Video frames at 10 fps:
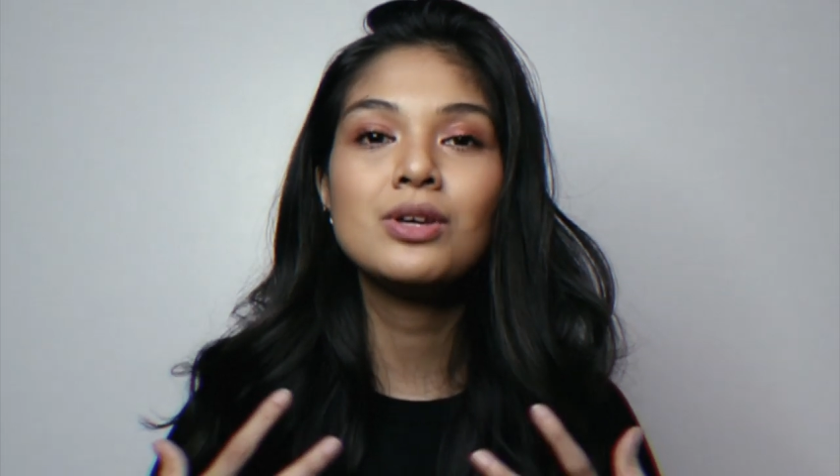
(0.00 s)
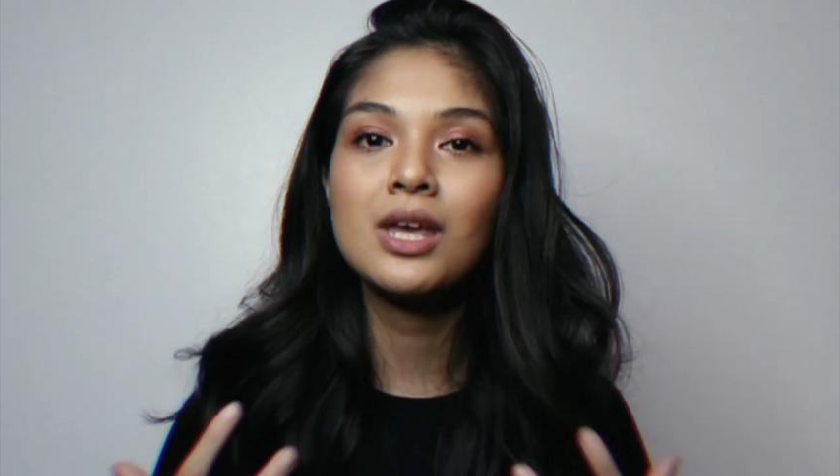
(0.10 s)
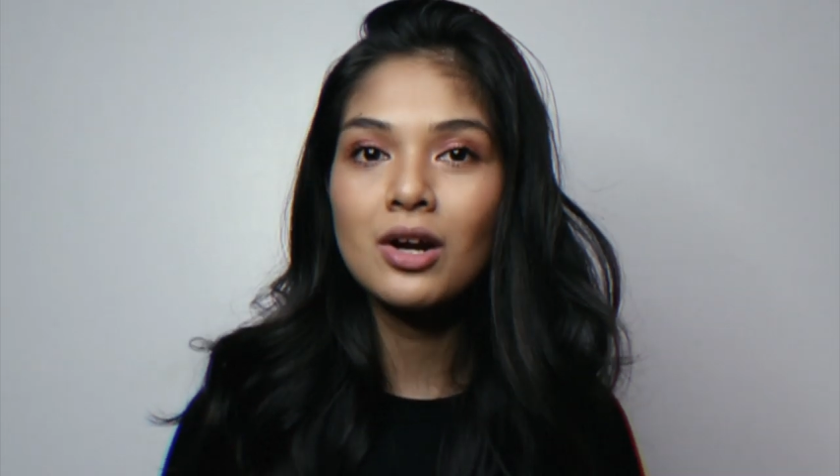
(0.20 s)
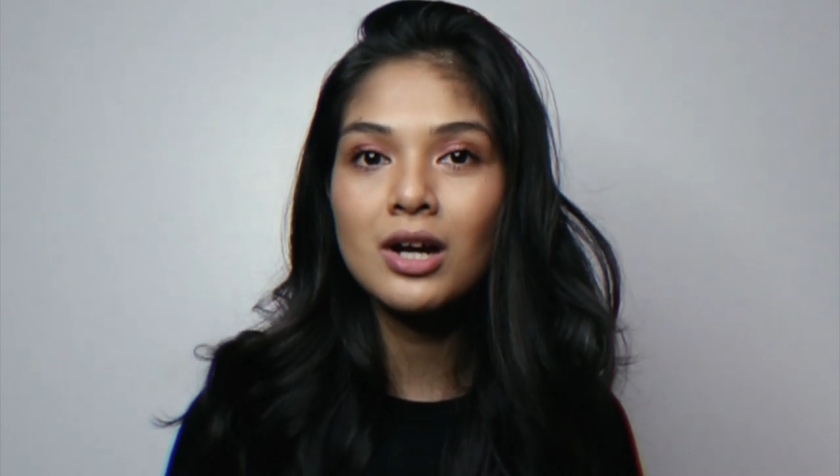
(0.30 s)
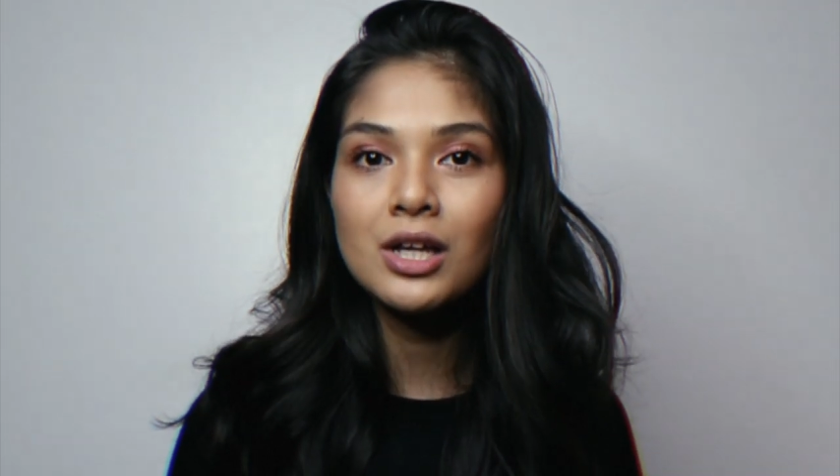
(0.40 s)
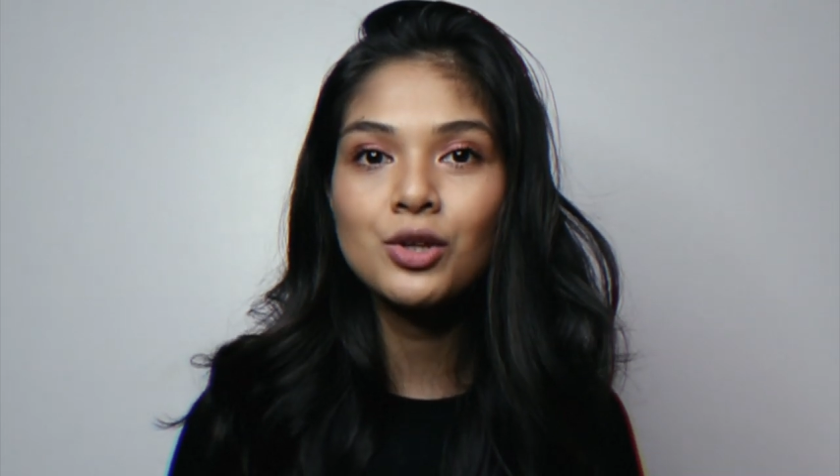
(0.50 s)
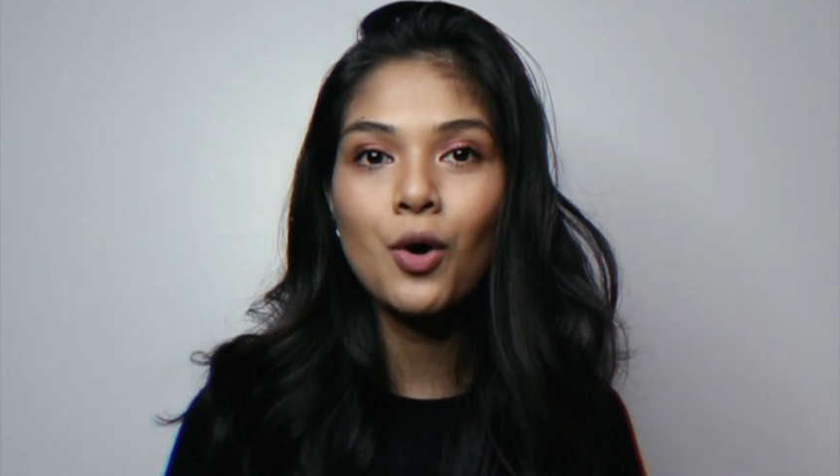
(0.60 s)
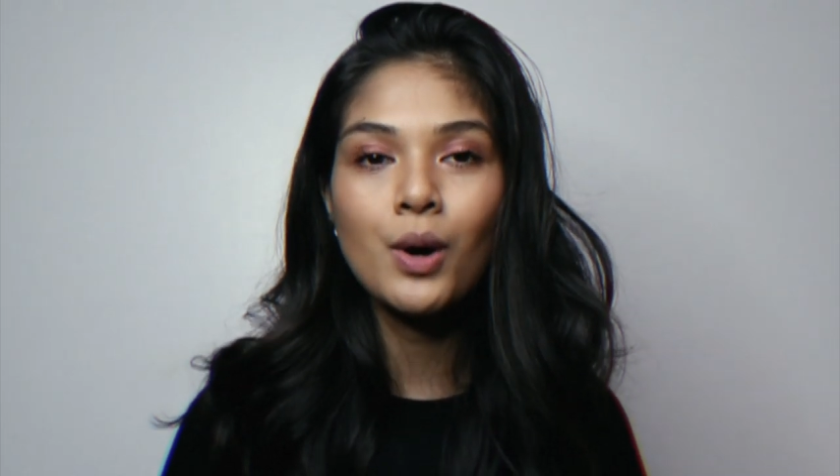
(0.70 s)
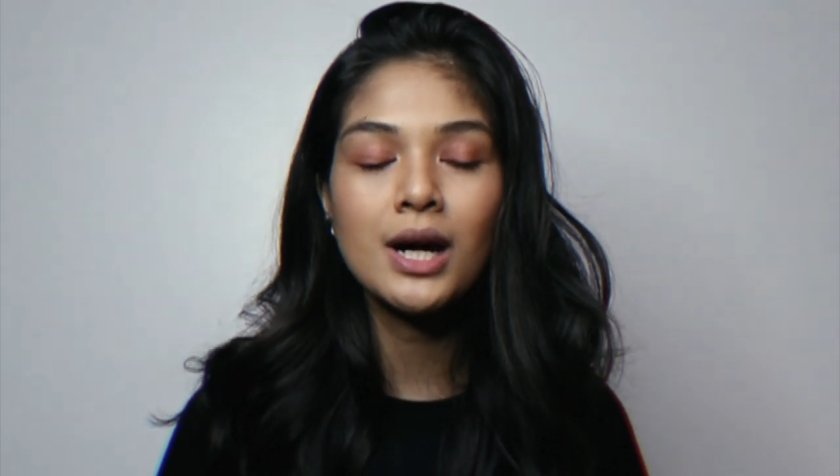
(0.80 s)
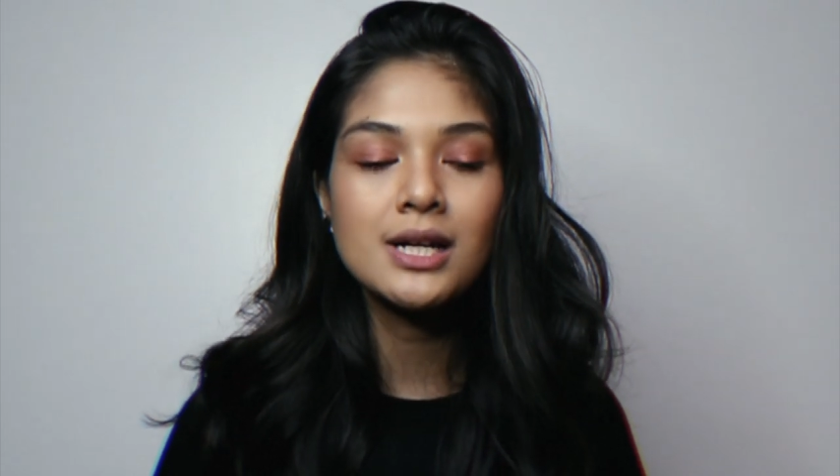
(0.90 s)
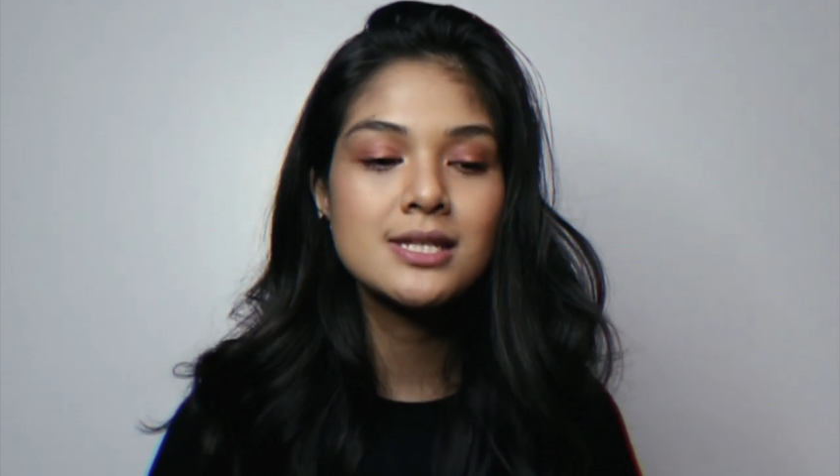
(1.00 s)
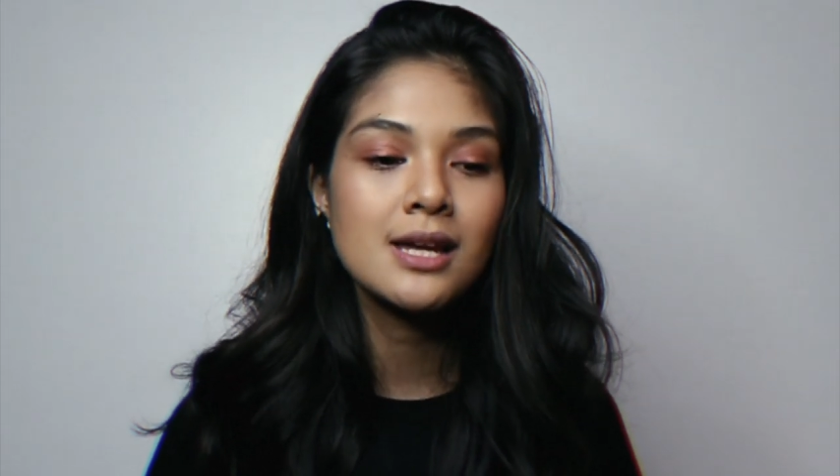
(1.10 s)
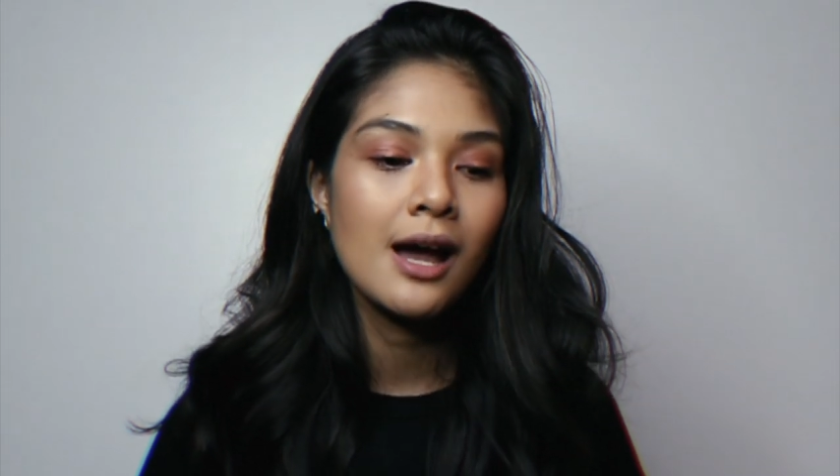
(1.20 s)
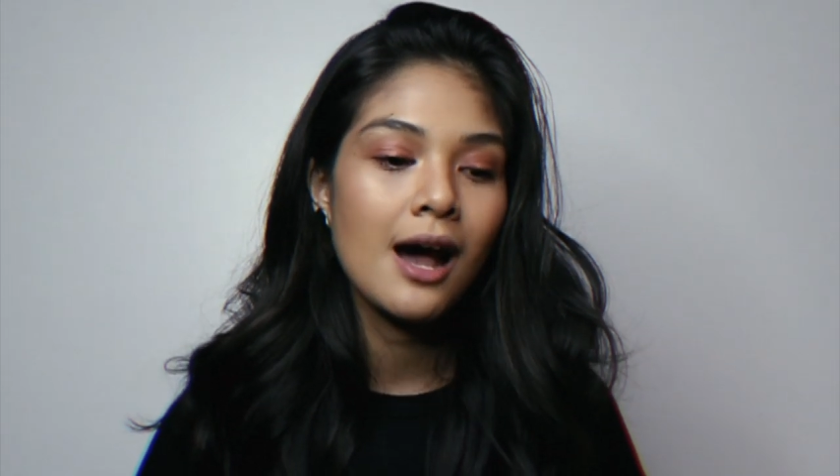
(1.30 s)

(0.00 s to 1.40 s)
to gear it towards